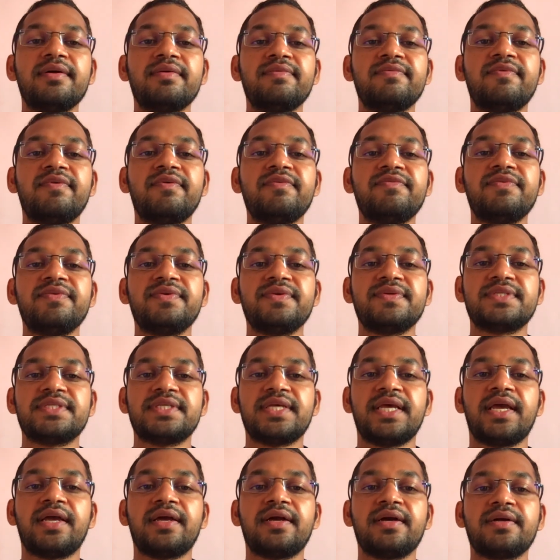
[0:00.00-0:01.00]
for few
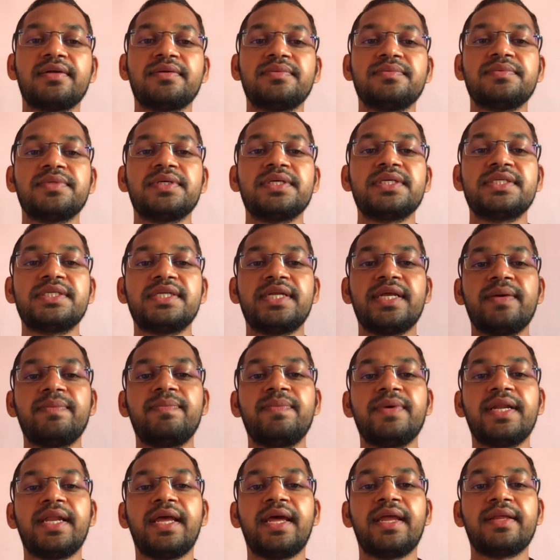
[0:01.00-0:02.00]
seconds,
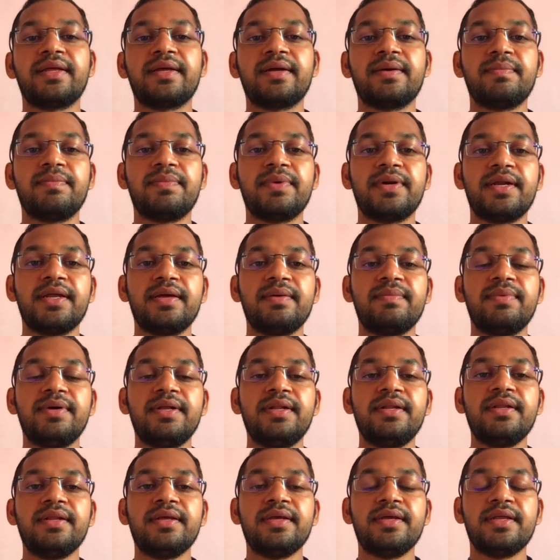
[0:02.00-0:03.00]
stable and comfortable
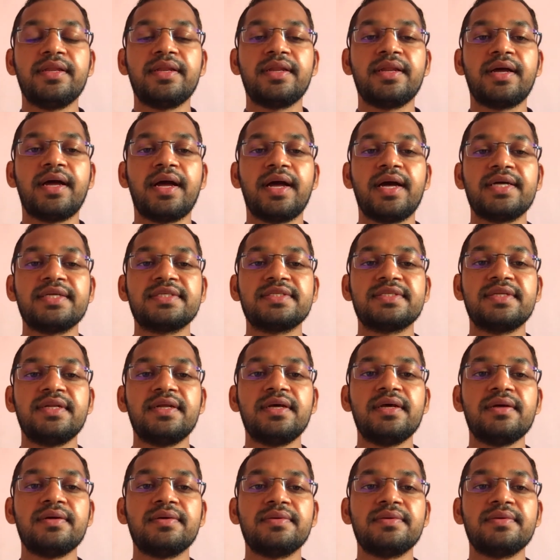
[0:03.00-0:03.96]
in asana.